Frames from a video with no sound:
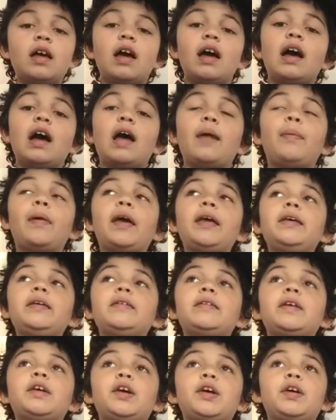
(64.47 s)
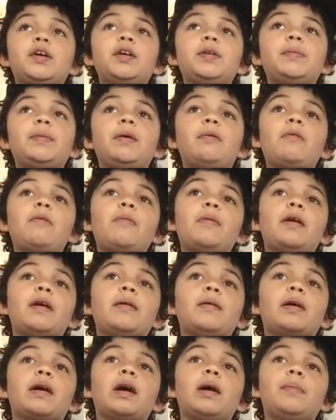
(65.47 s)
I bet you could maybe put
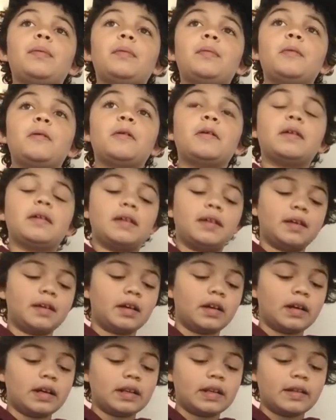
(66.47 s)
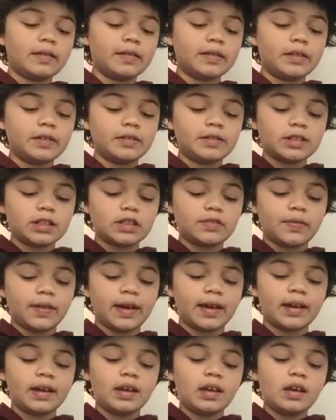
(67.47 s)
a couple more in here and they would do just
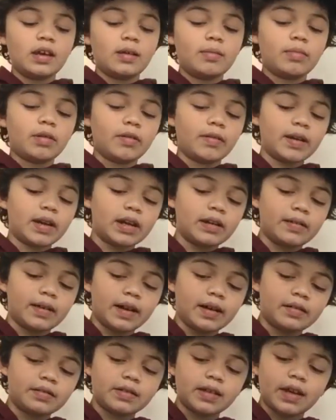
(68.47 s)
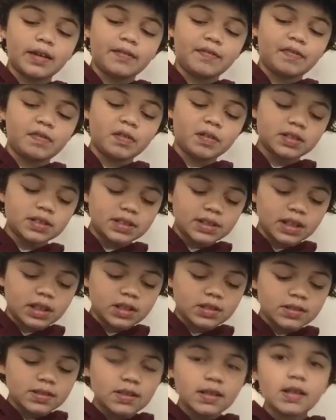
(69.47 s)
fine, but right now I only have 4
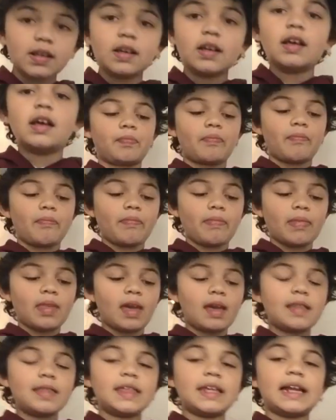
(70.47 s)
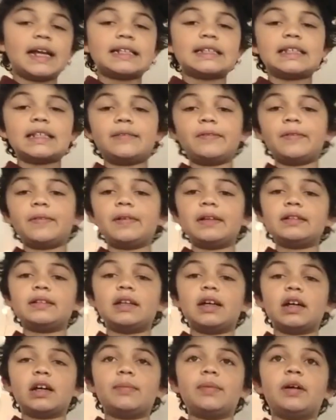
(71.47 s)
snails. The next thing I'm going to
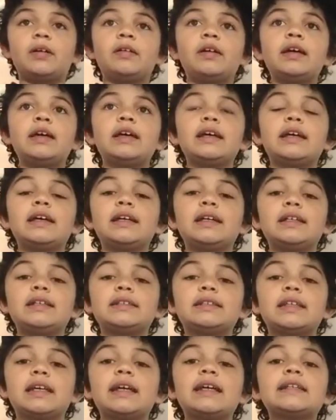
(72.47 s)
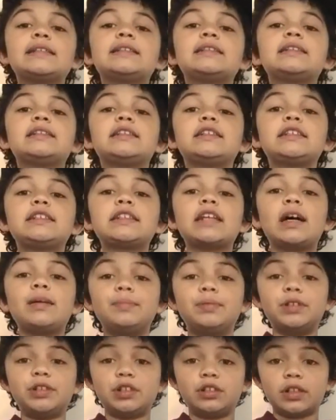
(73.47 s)
talk about is
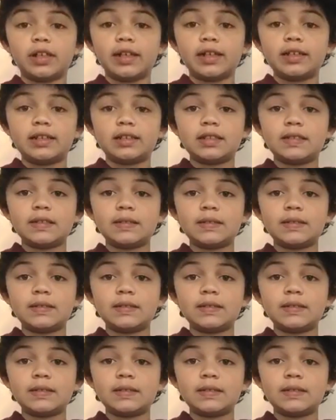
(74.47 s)
substrate.